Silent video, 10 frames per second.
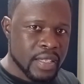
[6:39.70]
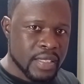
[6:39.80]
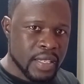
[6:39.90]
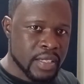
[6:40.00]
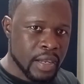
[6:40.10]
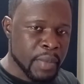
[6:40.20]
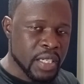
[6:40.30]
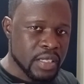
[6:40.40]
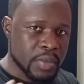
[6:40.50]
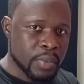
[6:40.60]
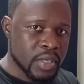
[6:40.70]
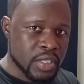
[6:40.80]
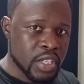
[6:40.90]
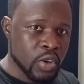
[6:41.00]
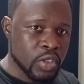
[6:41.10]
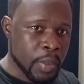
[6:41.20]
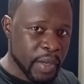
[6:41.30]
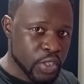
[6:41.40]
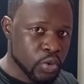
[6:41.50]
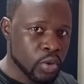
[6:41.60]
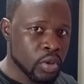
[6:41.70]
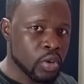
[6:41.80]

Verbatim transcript: send I mean stereo separation